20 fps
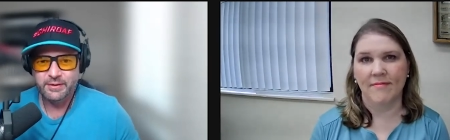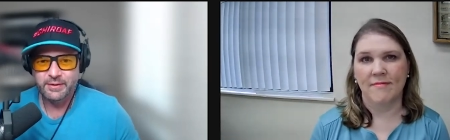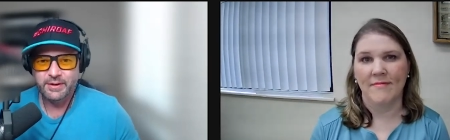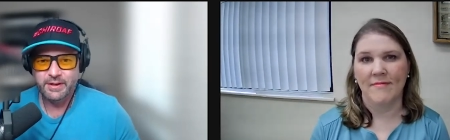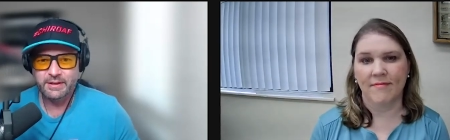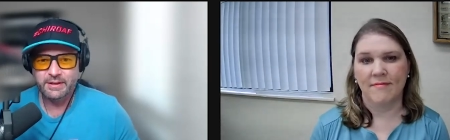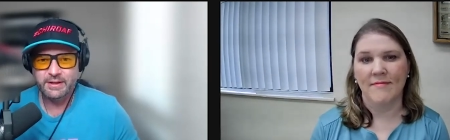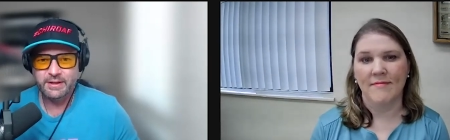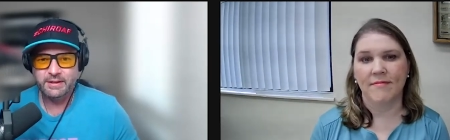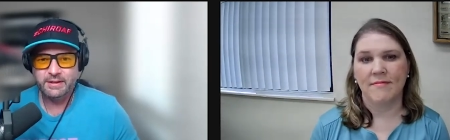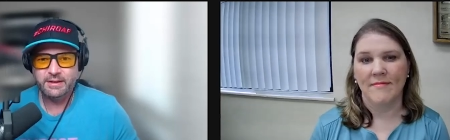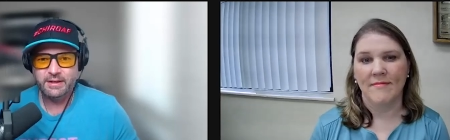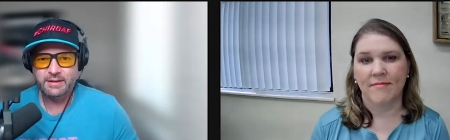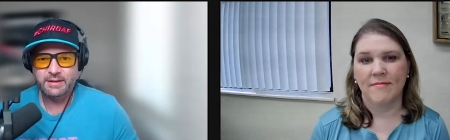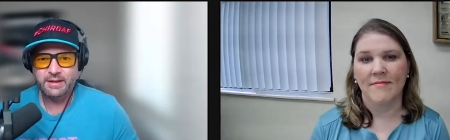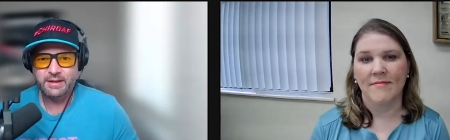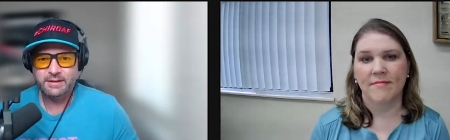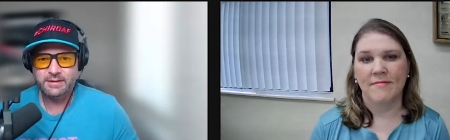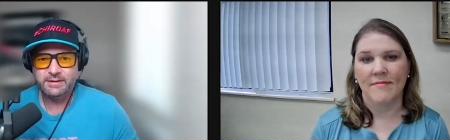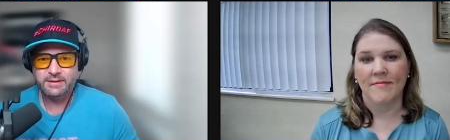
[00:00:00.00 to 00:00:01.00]
Speaker 1: And I think that
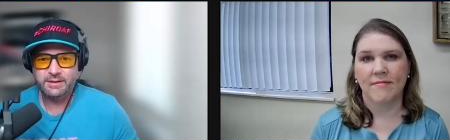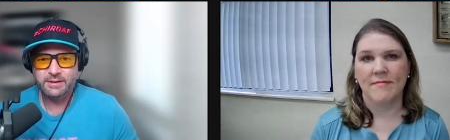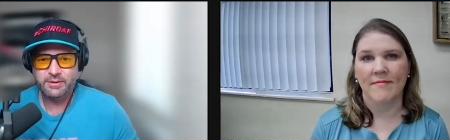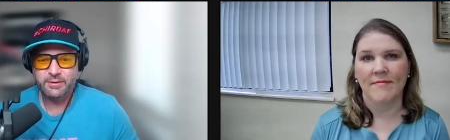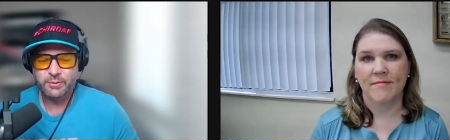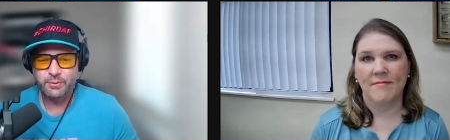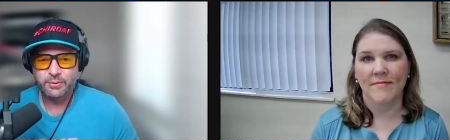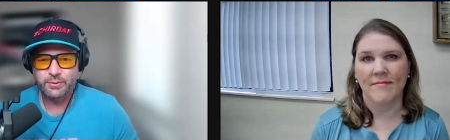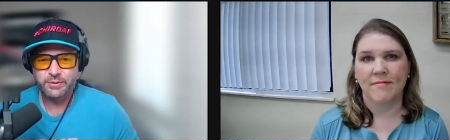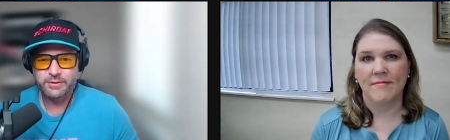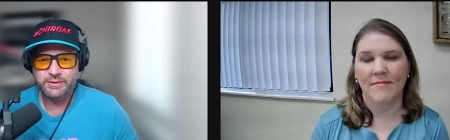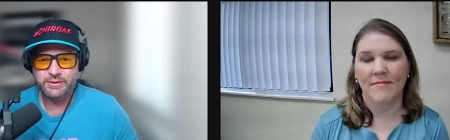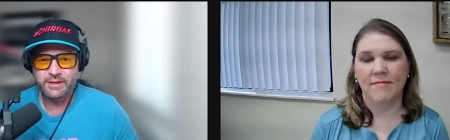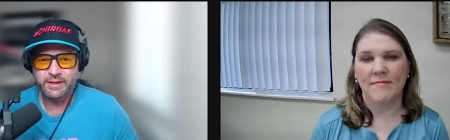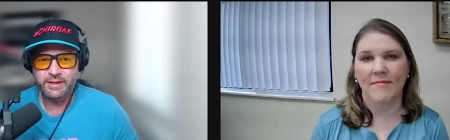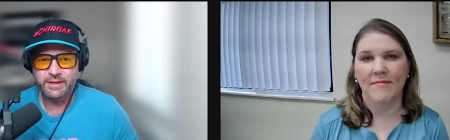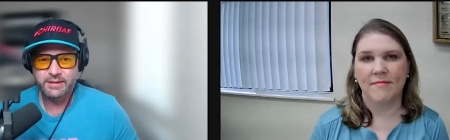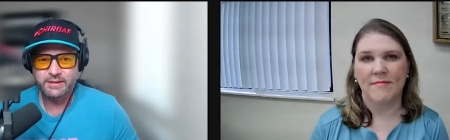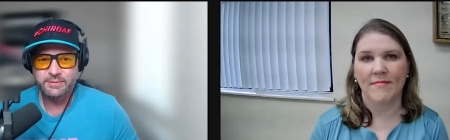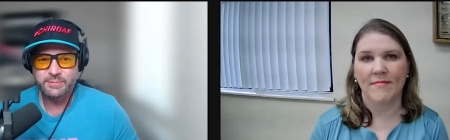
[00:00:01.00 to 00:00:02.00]
that's the coolest
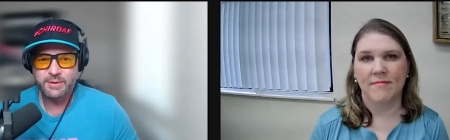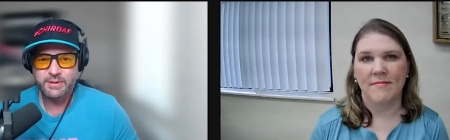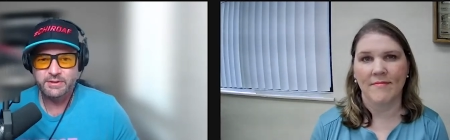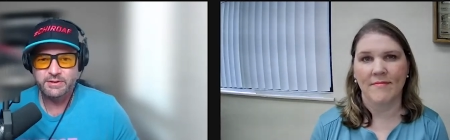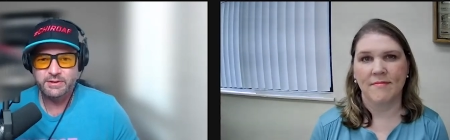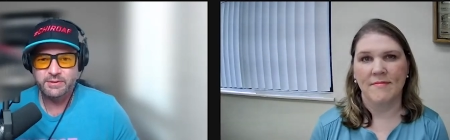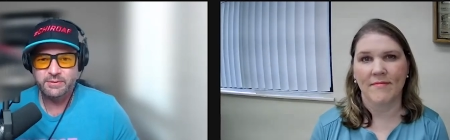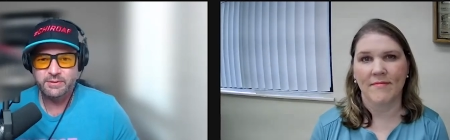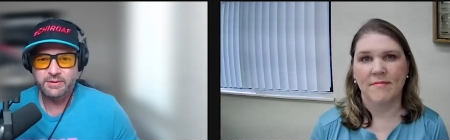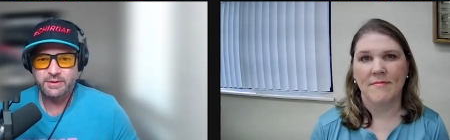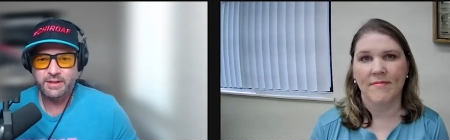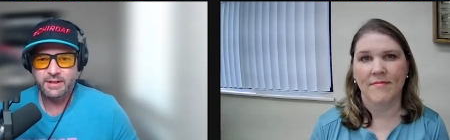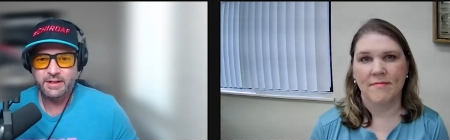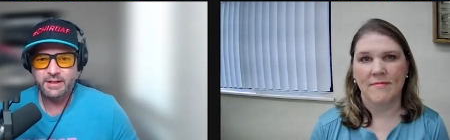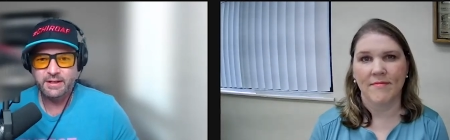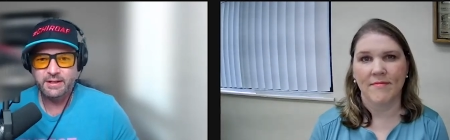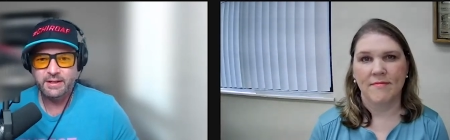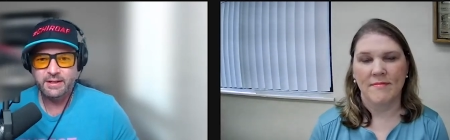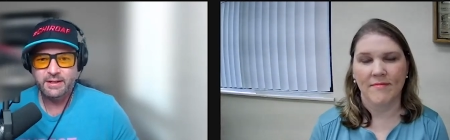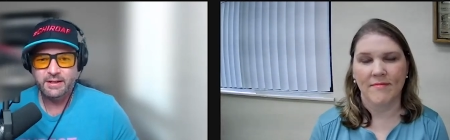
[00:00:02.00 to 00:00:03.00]
thing, especially with like